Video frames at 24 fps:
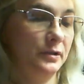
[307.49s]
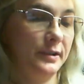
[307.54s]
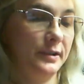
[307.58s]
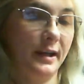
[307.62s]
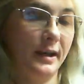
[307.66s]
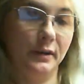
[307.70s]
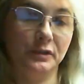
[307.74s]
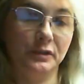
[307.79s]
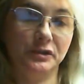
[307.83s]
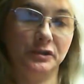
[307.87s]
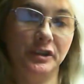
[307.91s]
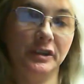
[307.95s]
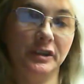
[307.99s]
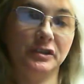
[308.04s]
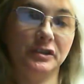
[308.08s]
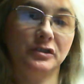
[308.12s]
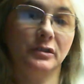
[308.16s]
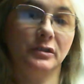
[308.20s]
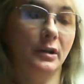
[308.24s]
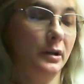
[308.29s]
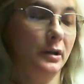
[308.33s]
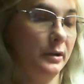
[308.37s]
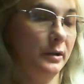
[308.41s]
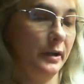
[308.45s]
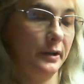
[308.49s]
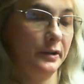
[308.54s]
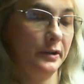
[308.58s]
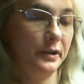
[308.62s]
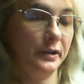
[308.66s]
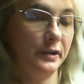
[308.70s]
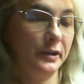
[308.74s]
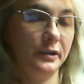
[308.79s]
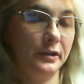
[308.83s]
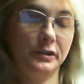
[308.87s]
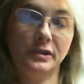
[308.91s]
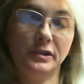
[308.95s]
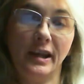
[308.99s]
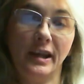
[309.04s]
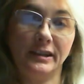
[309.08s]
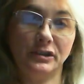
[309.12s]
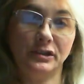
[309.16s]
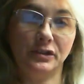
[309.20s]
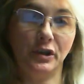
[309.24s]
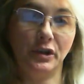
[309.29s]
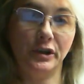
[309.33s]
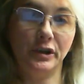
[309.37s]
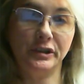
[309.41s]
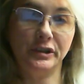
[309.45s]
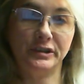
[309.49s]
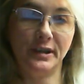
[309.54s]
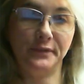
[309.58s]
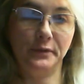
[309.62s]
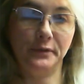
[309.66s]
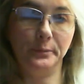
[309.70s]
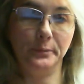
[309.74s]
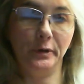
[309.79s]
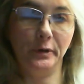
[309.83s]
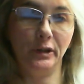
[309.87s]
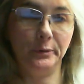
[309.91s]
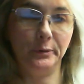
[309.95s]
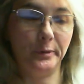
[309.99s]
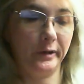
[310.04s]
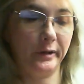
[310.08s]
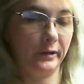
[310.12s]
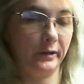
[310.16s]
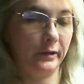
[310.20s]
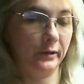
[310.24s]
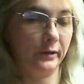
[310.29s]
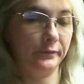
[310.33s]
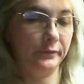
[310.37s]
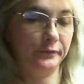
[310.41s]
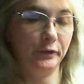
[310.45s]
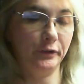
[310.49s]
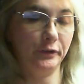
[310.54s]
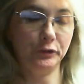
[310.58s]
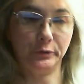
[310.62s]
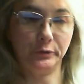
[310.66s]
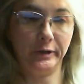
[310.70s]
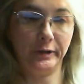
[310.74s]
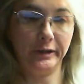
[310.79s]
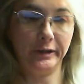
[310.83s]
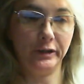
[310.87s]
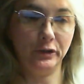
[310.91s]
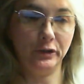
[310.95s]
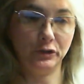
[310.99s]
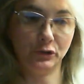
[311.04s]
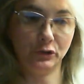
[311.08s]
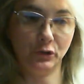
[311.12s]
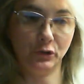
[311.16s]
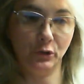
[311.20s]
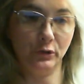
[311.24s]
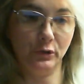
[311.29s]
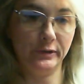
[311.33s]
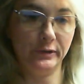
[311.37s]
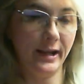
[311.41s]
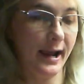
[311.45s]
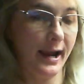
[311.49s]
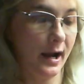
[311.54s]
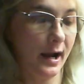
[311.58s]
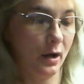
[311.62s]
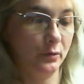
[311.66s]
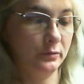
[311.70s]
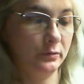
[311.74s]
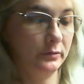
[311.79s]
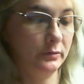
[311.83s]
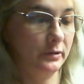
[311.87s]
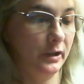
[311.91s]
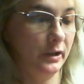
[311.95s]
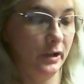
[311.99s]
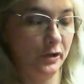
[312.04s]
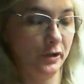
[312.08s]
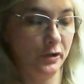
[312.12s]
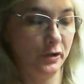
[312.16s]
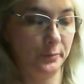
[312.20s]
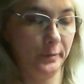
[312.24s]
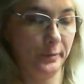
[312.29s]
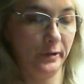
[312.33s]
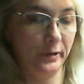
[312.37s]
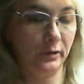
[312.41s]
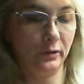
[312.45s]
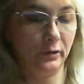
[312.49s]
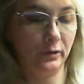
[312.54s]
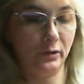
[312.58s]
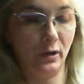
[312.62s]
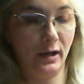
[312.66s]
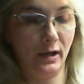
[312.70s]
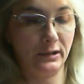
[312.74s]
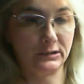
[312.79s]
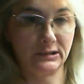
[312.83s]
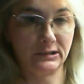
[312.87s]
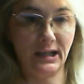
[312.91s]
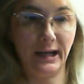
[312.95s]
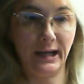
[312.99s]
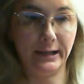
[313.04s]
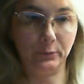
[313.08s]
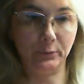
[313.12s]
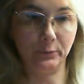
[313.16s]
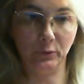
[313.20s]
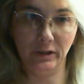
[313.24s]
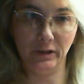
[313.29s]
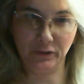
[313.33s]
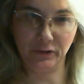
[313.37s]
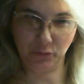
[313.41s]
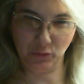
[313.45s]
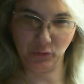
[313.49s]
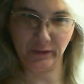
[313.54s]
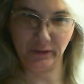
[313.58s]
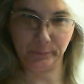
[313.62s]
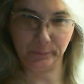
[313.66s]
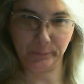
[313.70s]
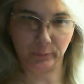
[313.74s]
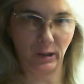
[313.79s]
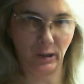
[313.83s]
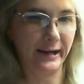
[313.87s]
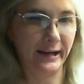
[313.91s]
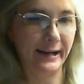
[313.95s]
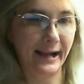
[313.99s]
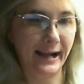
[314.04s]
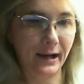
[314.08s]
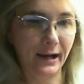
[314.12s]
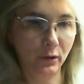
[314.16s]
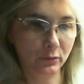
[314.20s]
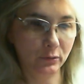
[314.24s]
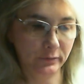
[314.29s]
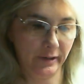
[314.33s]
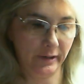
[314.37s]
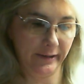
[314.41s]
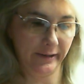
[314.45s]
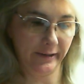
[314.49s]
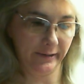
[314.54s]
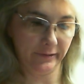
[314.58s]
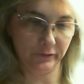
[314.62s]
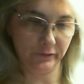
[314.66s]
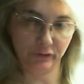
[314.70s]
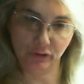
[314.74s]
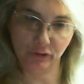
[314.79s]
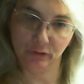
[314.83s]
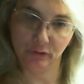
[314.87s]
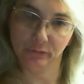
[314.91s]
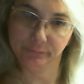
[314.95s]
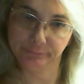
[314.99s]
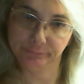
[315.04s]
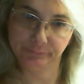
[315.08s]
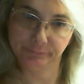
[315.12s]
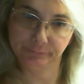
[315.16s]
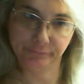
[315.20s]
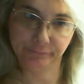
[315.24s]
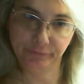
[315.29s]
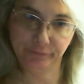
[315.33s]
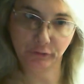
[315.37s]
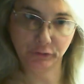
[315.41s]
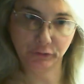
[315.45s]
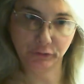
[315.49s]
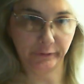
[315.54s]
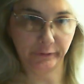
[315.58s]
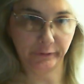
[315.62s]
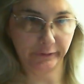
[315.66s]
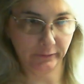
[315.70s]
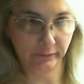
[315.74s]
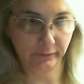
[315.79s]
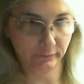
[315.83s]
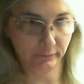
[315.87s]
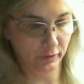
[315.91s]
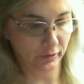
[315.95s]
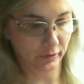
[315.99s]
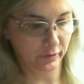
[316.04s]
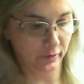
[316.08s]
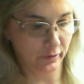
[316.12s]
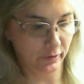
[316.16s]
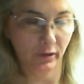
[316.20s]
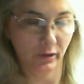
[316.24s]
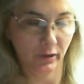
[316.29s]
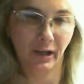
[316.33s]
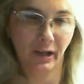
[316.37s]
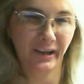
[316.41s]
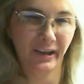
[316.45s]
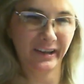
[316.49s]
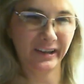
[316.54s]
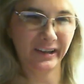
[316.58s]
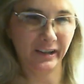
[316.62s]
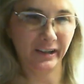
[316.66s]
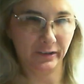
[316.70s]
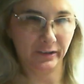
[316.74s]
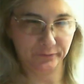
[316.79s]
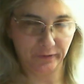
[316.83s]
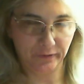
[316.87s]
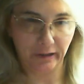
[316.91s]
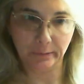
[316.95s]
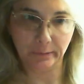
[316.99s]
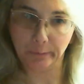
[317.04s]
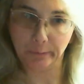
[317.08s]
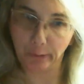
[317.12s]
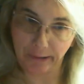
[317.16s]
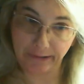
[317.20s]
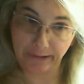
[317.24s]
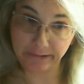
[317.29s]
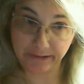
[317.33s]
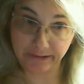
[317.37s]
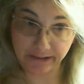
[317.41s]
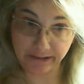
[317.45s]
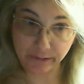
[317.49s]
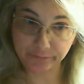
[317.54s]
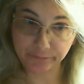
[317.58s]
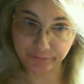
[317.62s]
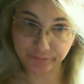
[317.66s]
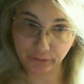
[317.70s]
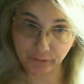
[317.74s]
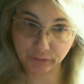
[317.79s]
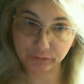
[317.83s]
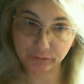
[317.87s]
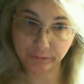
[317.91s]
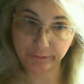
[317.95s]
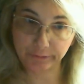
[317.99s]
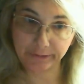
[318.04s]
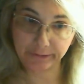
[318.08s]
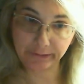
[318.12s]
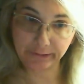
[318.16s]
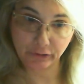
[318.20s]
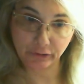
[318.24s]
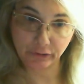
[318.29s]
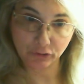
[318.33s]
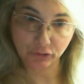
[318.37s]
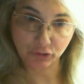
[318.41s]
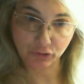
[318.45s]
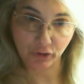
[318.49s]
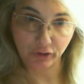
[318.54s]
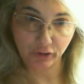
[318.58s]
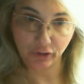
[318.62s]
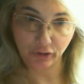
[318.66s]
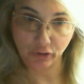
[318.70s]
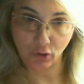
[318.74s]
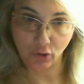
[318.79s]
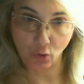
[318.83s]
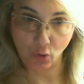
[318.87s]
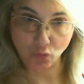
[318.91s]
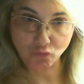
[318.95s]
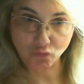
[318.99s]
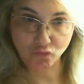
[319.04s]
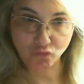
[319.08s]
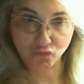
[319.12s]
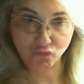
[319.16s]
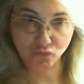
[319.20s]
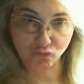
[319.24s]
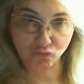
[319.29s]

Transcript: See how it sits? Now you take 37 millimeter filter ring, you screw it down, and then you'll be able to go outside when it's really bright out, and you'll filtering. You get a variable ND filtering, you know, so you can go.